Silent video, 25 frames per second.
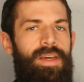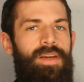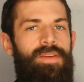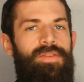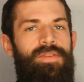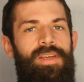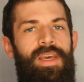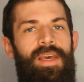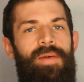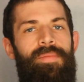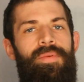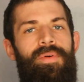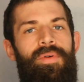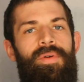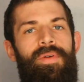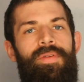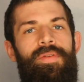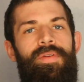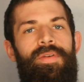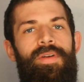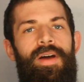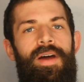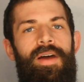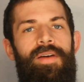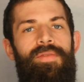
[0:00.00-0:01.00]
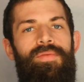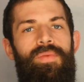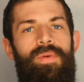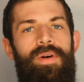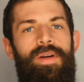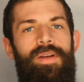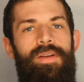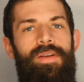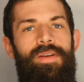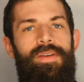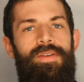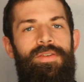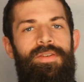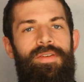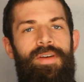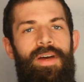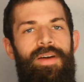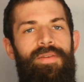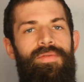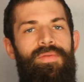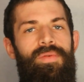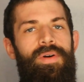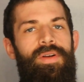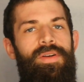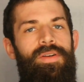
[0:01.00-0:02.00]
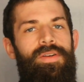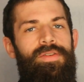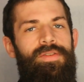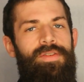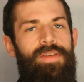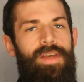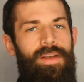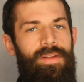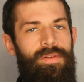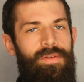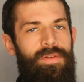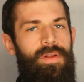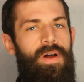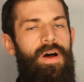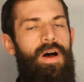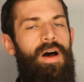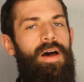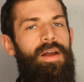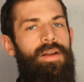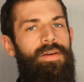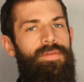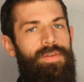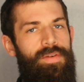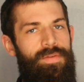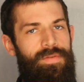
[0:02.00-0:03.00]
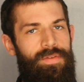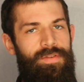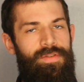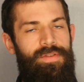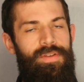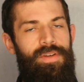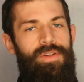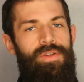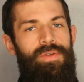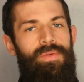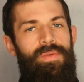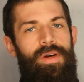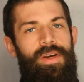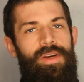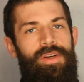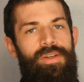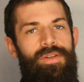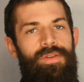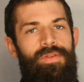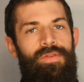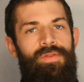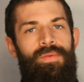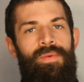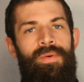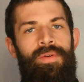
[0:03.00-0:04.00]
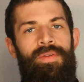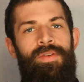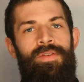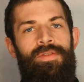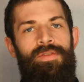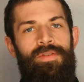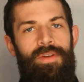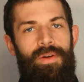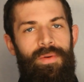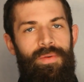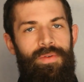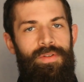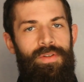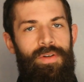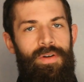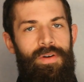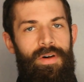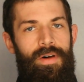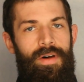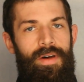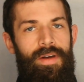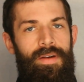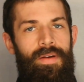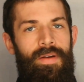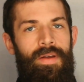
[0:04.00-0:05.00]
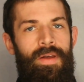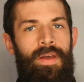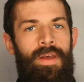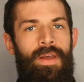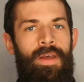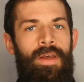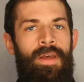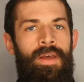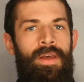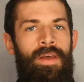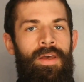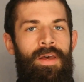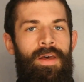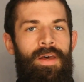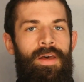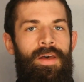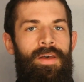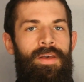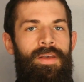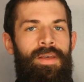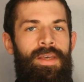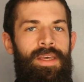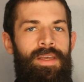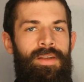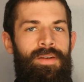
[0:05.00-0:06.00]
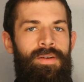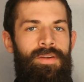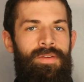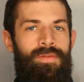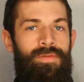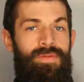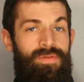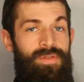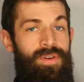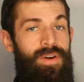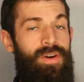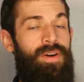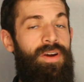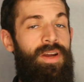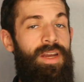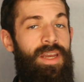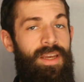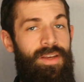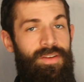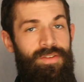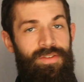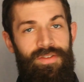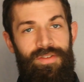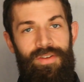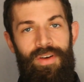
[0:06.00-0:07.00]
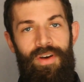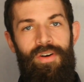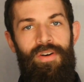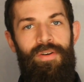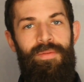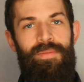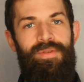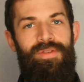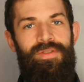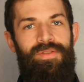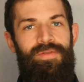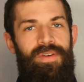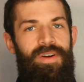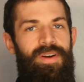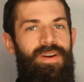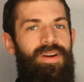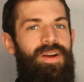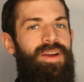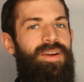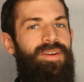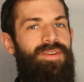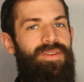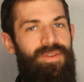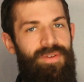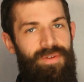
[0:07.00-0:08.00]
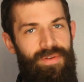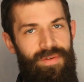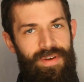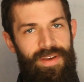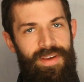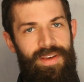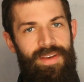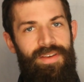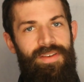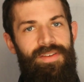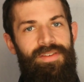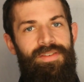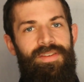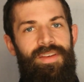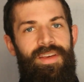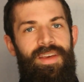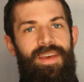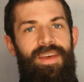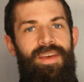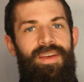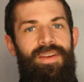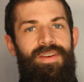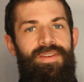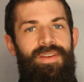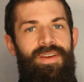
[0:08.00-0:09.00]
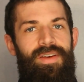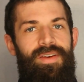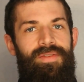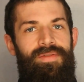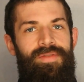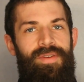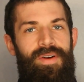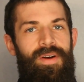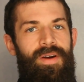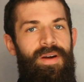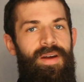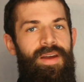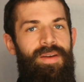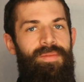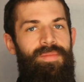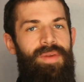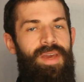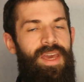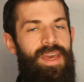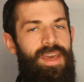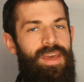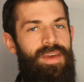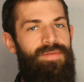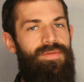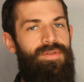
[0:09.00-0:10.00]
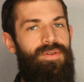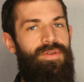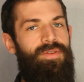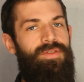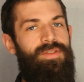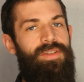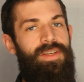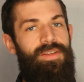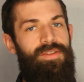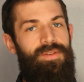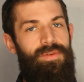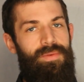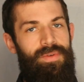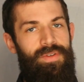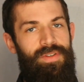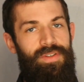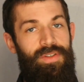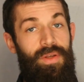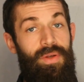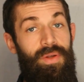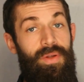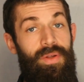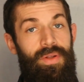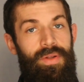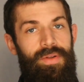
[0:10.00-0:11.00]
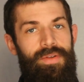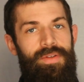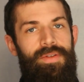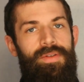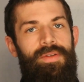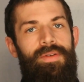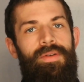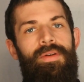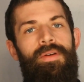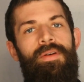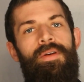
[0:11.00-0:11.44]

example that I've witnessed. I've witnessed a lot of different situations where this goes on in varying scopes, varying degrees, and varying behaviors as a result.